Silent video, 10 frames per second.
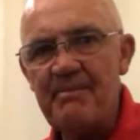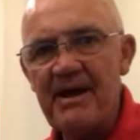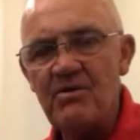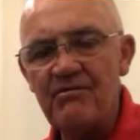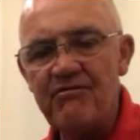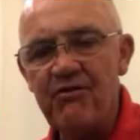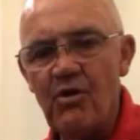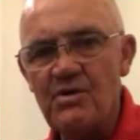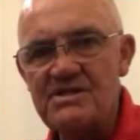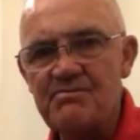and the back
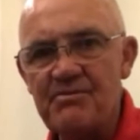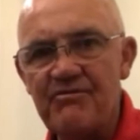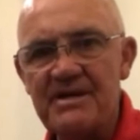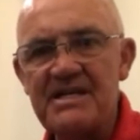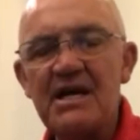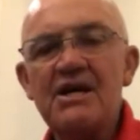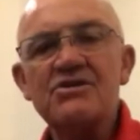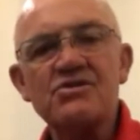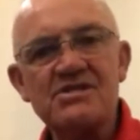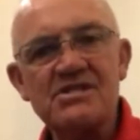and forwards
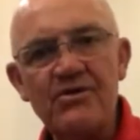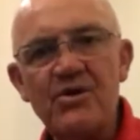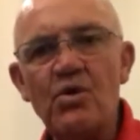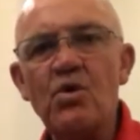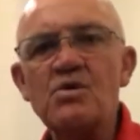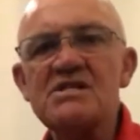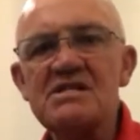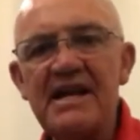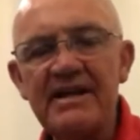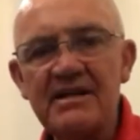movement to slow your horse,